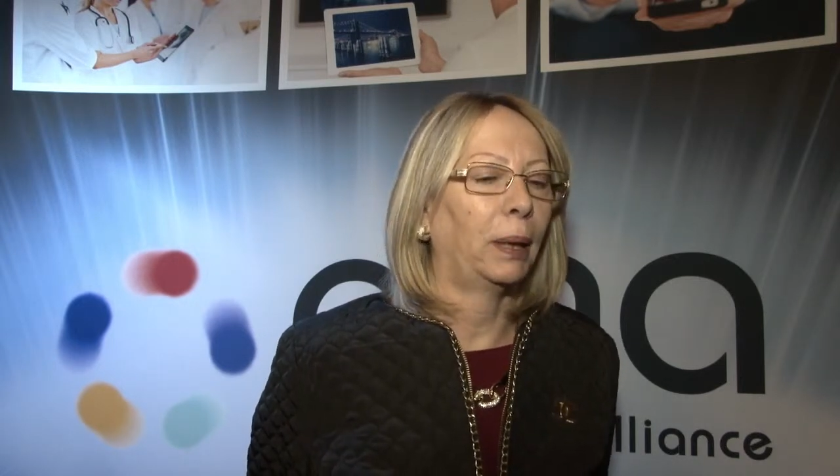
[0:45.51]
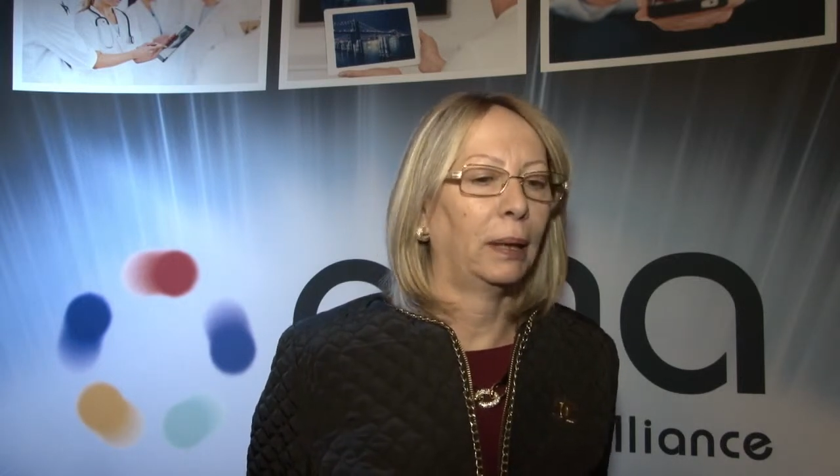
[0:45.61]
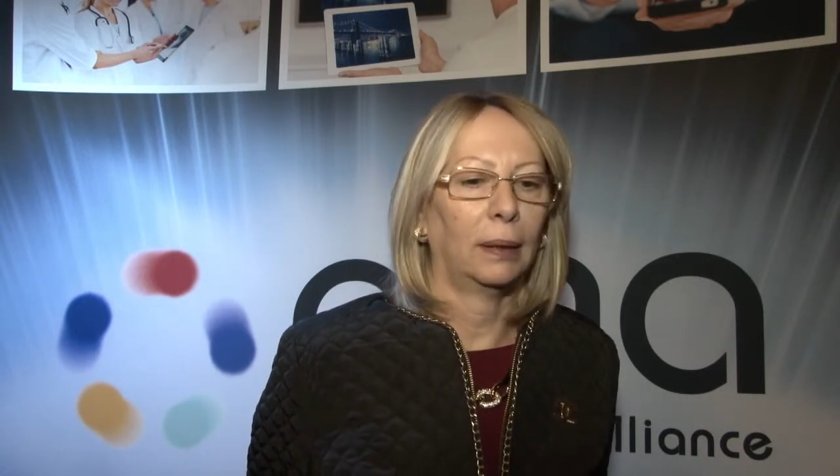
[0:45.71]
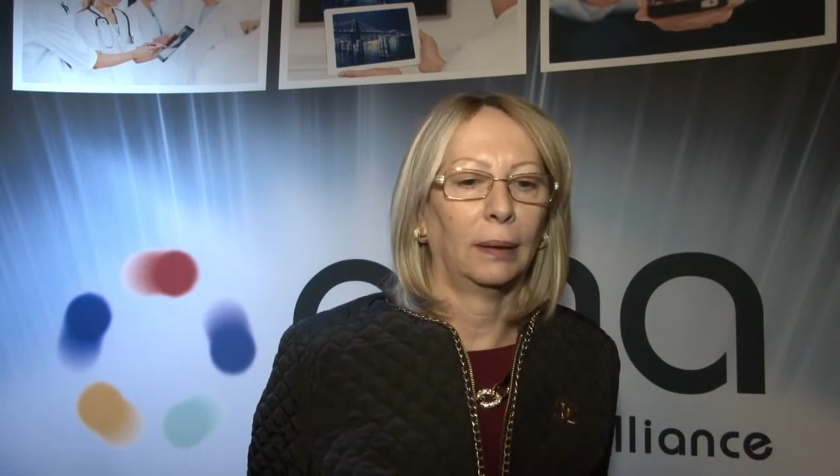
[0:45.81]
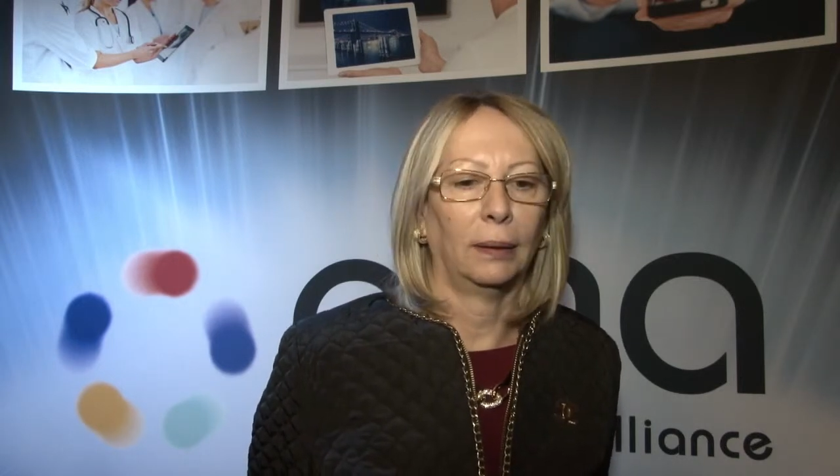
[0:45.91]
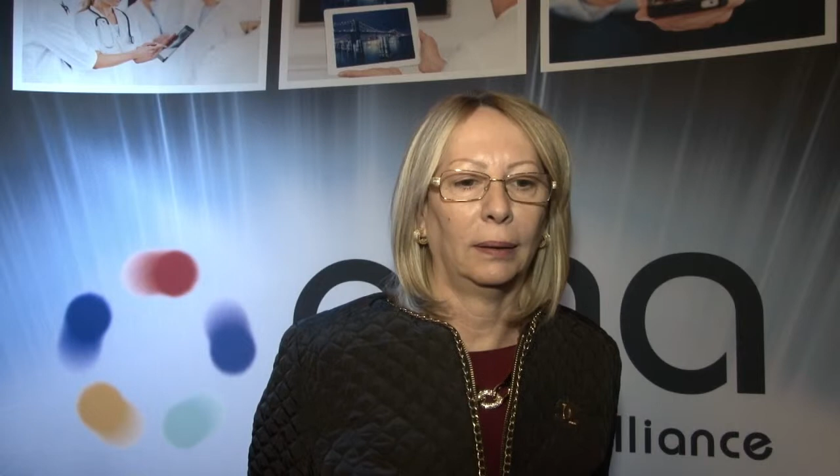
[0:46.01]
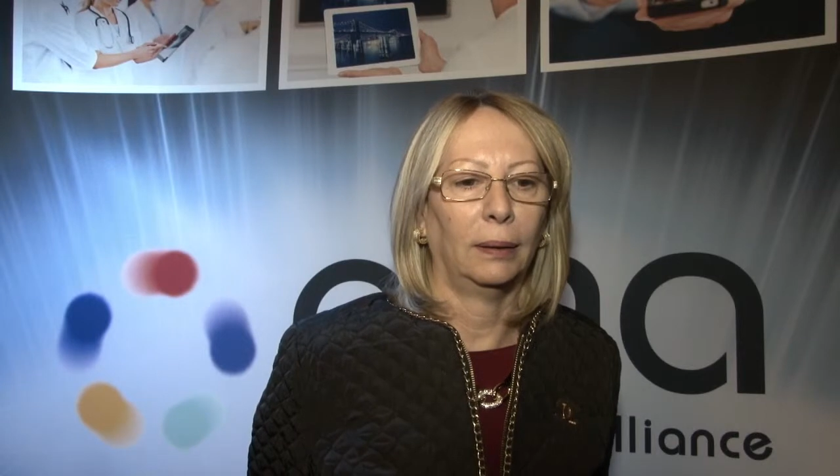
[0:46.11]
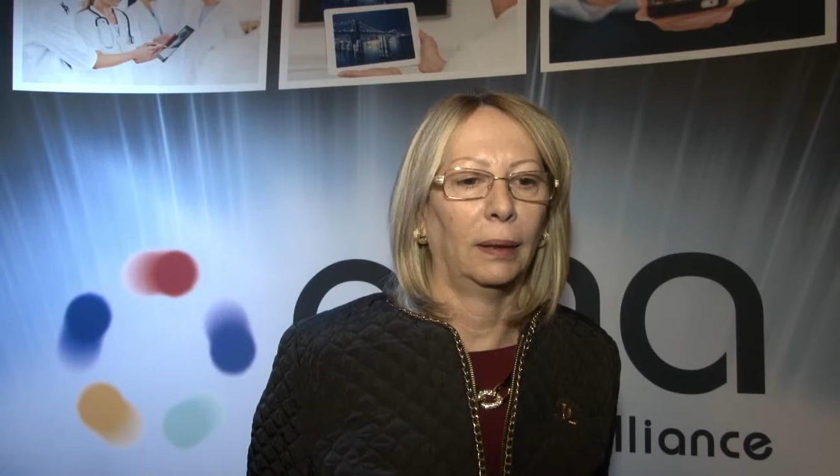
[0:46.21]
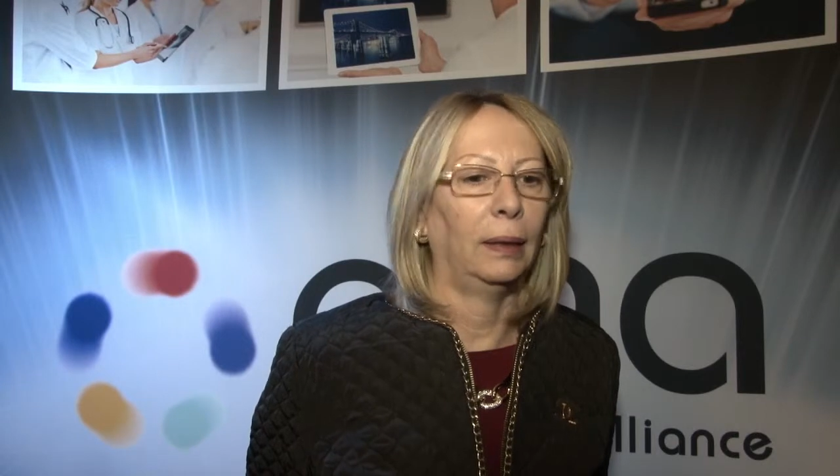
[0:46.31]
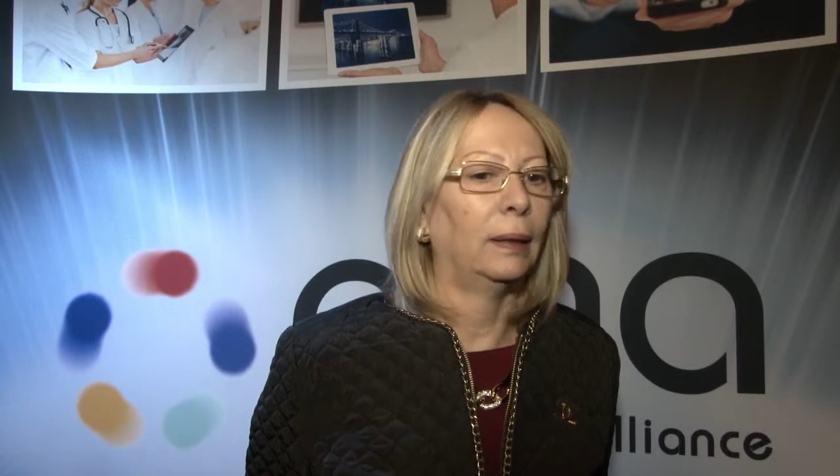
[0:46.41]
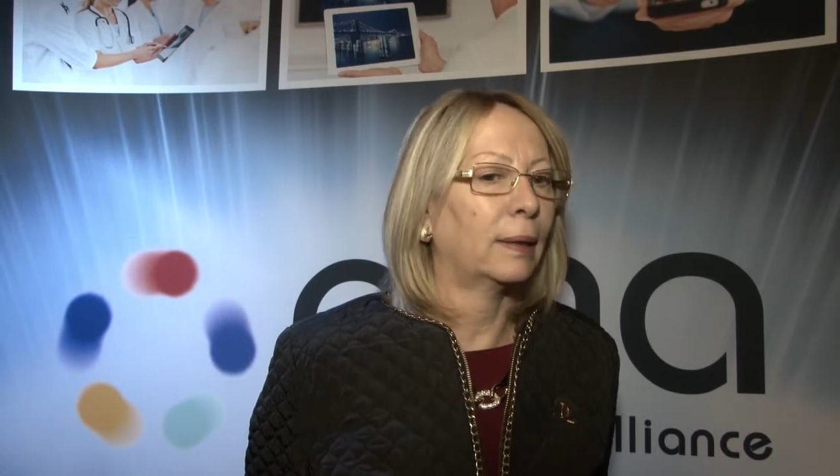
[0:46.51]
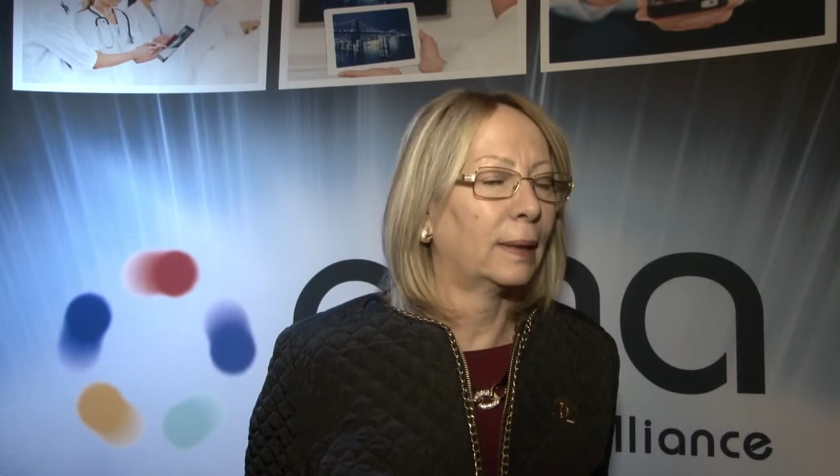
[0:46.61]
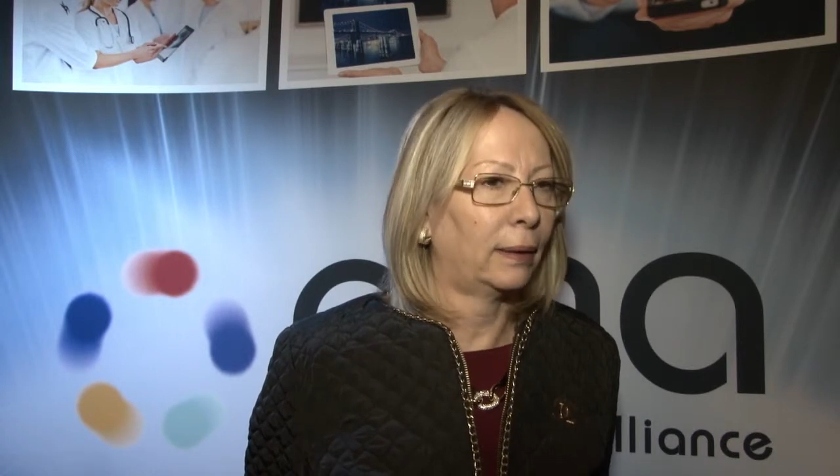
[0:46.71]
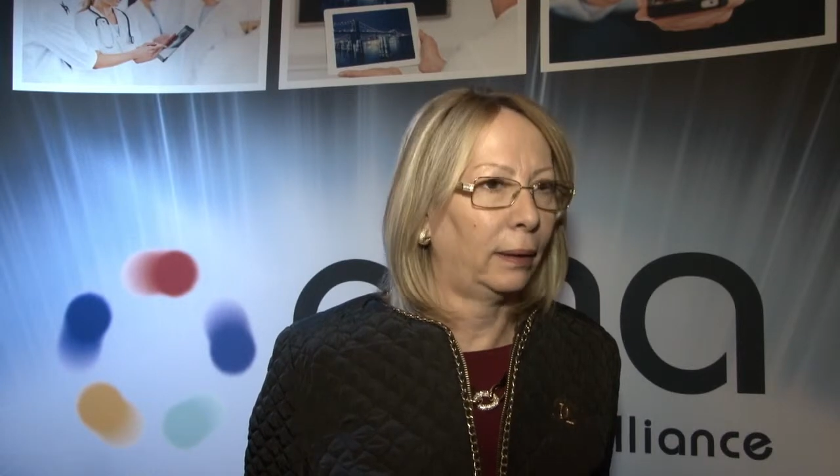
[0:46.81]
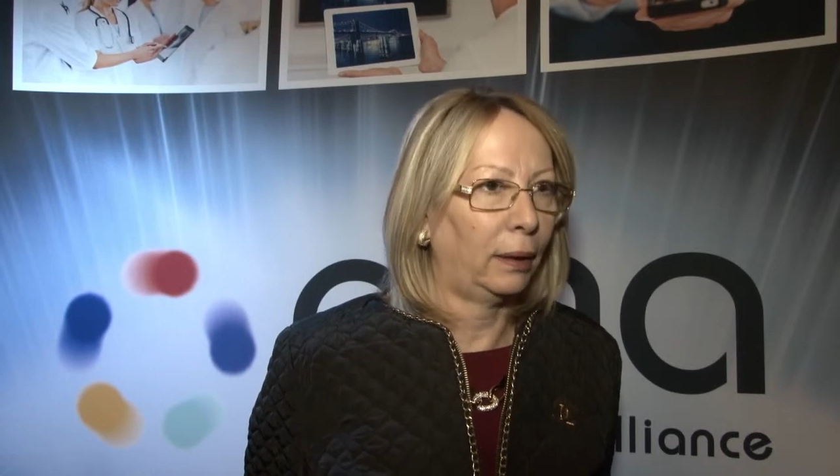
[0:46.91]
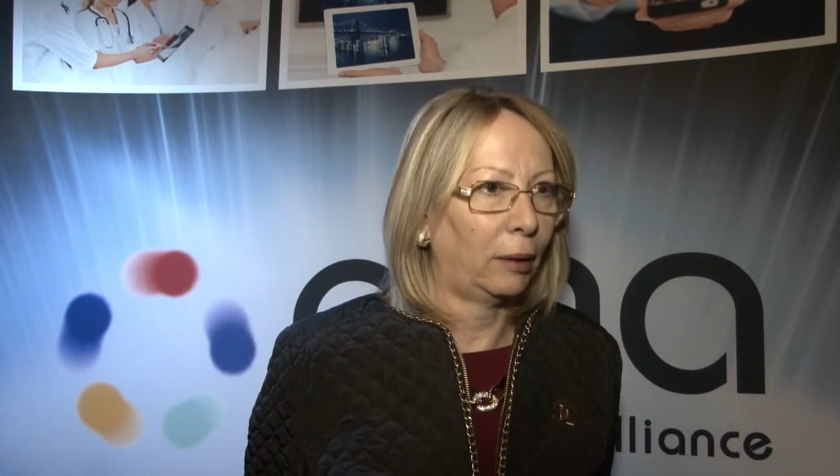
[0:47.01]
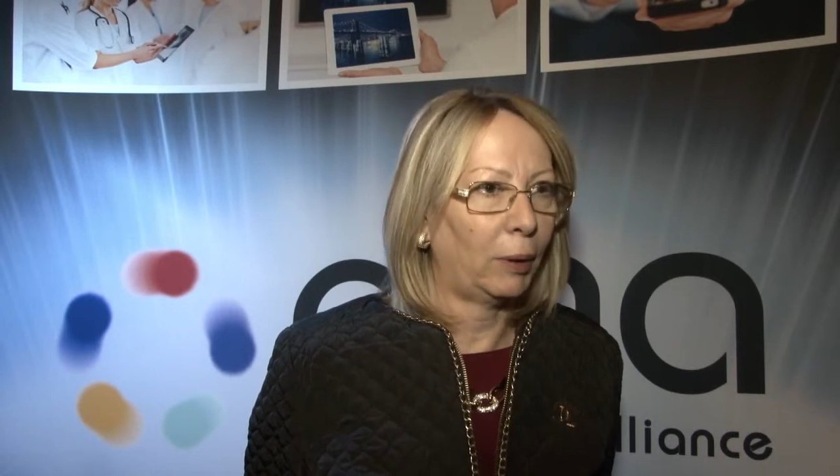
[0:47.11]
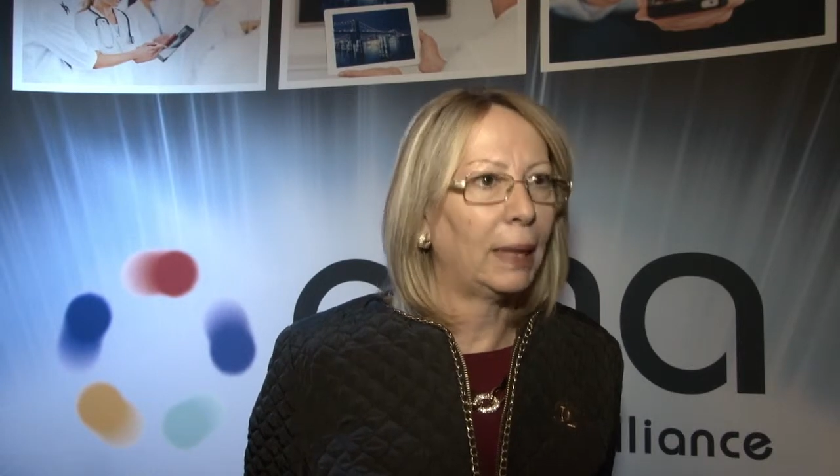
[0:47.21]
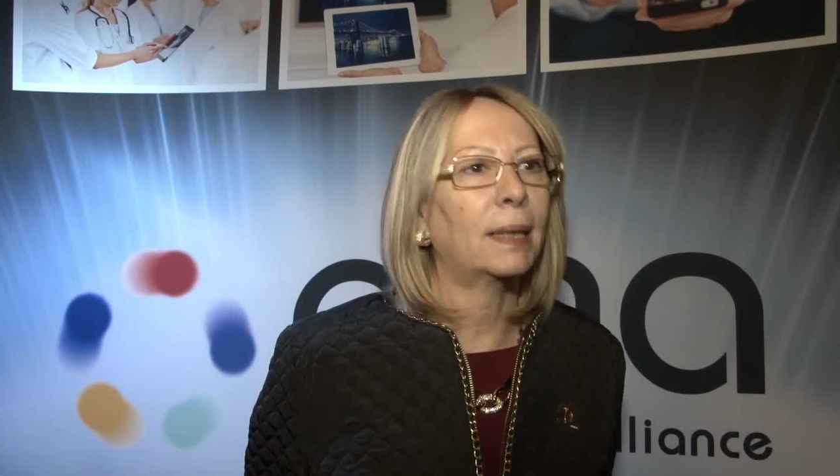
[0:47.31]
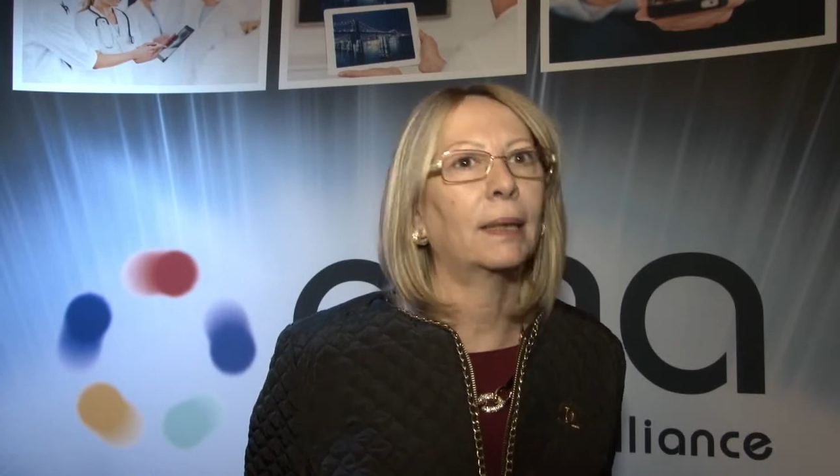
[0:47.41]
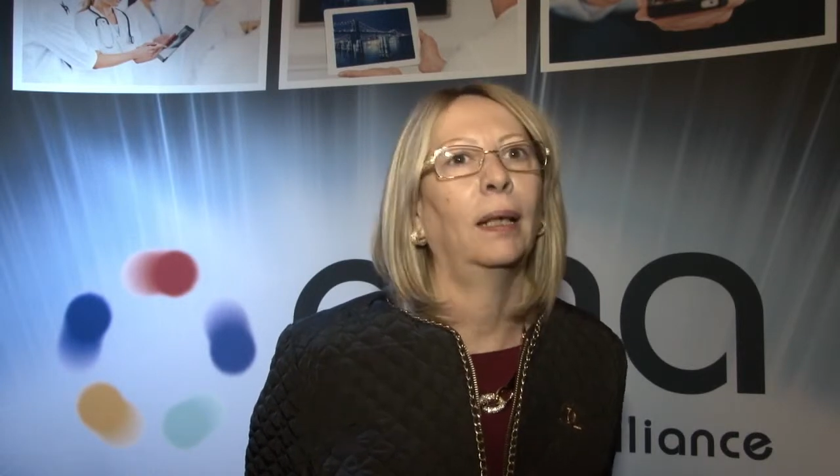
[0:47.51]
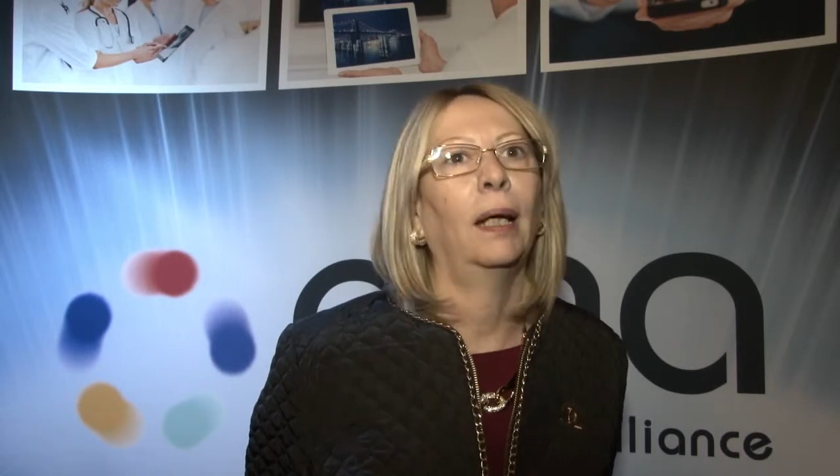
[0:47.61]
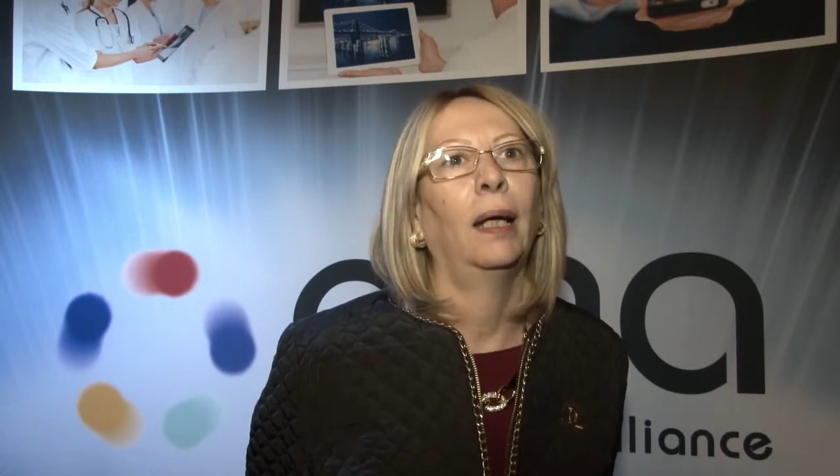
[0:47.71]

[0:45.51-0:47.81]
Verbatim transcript: per uh, industry request.